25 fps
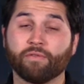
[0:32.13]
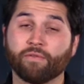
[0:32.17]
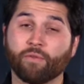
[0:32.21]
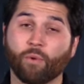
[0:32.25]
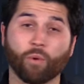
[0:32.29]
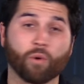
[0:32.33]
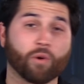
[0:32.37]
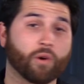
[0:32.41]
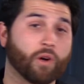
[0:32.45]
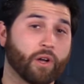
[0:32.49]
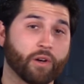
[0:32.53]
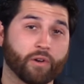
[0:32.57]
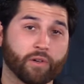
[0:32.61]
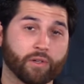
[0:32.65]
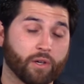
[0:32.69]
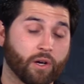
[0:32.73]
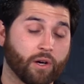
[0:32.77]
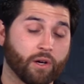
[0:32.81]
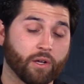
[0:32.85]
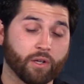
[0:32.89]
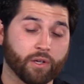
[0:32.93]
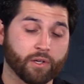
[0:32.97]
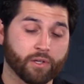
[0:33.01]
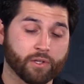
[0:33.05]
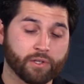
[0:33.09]

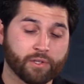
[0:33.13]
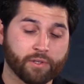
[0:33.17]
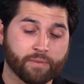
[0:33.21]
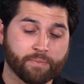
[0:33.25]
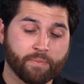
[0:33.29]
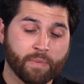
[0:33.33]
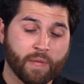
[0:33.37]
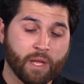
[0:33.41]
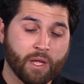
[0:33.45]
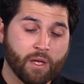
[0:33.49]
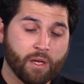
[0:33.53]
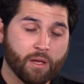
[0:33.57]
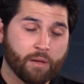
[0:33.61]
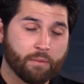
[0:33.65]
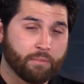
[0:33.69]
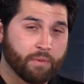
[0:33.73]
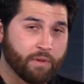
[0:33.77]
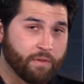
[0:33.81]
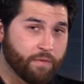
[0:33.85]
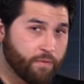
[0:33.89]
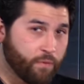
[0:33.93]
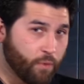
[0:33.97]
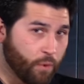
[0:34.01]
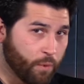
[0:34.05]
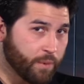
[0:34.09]
$400.
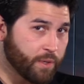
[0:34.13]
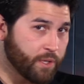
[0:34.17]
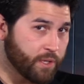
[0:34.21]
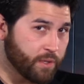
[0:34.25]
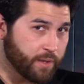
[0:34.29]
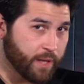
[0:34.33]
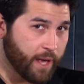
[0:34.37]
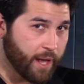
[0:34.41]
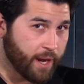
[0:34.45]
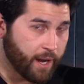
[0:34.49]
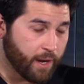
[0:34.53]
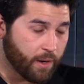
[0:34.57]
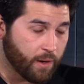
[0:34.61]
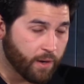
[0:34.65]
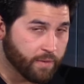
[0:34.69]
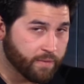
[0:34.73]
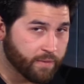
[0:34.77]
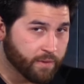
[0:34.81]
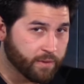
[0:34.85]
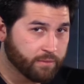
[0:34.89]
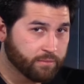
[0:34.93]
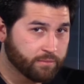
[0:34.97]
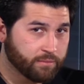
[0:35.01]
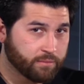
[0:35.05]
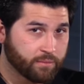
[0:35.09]
Before we do that,
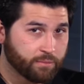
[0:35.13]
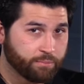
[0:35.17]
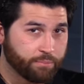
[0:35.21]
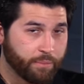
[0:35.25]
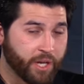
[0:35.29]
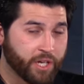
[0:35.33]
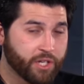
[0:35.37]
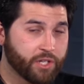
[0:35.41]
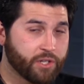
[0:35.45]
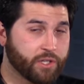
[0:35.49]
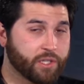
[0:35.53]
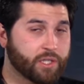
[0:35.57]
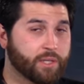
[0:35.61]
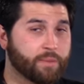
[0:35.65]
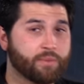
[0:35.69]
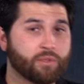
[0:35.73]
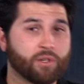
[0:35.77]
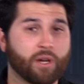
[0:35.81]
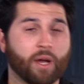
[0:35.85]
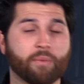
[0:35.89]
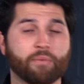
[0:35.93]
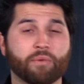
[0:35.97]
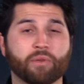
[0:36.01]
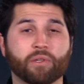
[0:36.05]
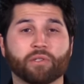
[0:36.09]
however, Make sure you
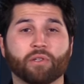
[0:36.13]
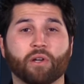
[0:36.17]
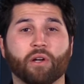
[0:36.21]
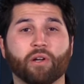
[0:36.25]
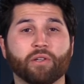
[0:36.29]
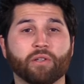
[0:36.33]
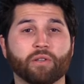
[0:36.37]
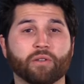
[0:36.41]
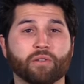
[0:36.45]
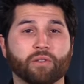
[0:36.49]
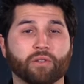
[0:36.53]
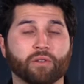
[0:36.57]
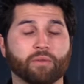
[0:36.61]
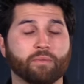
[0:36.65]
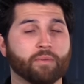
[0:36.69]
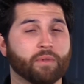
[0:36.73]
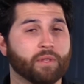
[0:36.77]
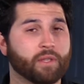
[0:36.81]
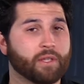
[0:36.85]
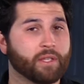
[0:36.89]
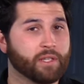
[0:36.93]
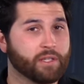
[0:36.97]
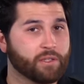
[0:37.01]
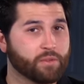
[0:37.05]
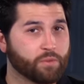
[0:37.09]
subscribe to us on YouTube.
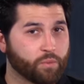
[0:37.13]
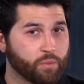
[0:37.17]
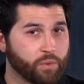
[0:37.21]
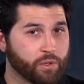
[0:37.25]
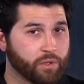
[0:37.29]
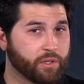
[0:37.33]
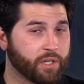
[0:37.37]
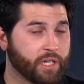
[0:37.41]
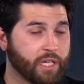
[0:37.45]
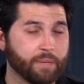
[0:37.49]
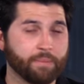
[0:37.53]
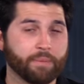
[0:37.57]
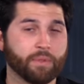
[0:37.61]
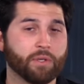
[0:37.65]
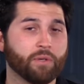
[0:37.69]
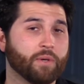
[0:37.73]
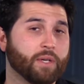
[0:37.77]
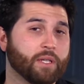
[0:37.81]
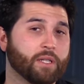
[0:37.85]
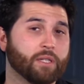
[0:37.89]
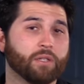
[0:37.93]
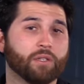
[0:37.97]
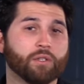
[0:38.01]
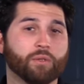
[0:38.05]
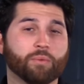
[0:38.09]
This will keep you
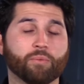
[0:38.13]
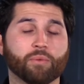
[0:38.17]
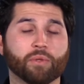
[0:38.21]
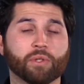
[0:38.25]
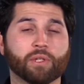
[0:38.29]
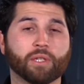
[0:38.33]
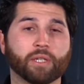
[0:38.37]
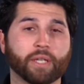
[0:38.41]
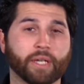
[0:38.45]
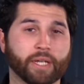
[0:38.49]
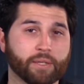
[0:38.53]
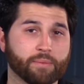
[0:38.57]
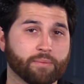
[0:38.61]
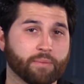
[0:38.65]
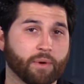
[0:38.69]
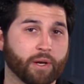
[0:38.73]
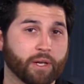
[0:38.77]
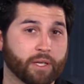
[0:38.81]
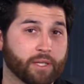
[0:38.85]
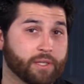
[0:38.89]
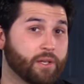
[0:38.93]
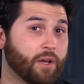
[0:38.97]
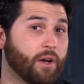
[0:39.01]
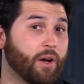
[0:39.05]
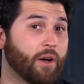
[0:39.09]
in the loop with the latest
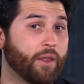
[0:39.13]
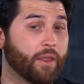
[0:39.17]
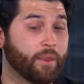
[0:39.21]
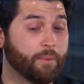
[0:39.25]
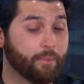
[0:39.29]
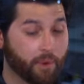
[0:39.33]
products on the